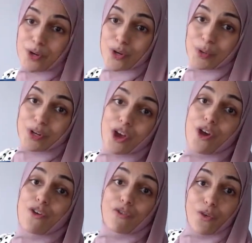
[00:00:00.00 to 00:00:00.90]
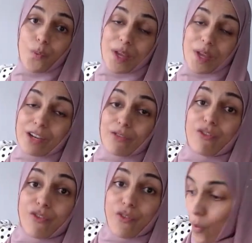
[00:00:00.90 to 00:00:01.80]
Moon for week
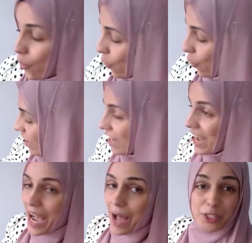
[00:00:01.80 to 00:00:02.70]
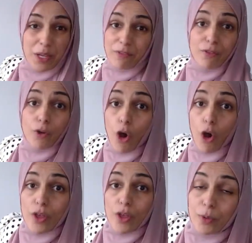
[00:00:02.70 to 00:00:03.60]
4. So if you've got
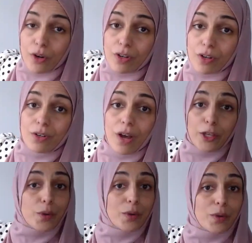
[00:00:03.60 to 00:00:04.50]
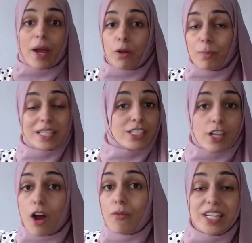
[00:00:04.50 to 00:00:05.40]
those books, you can by all means
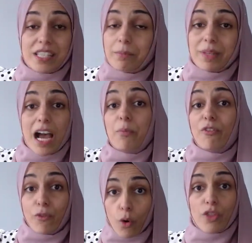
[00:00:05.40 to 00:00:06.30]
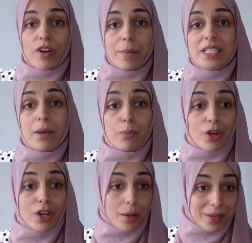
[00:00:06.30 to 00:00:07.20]
start reading them now before the Ramadan
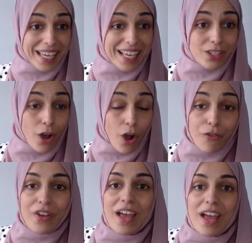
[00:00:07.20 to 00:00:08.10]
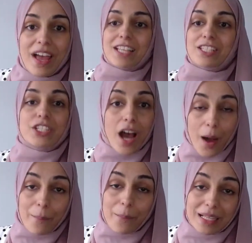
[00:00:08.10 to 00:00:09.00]
Book Club kicks off and
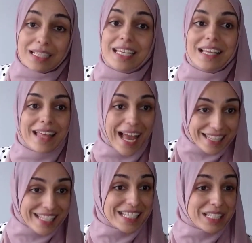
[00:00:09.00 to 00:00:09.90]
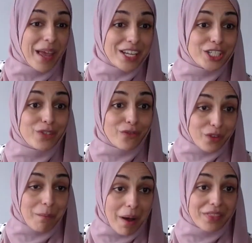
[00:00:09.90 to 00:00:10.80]
start building that anticipation for
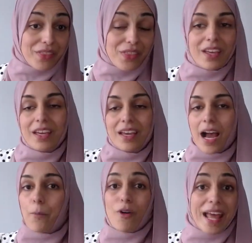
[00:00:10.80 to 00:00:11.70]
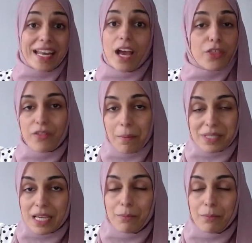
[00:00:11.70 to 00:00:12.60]
the month, or any other
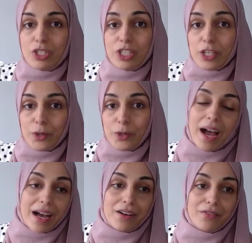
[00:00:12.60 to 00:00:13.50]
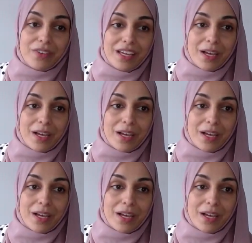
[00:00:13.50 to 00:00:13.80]
Ramadan books that you have.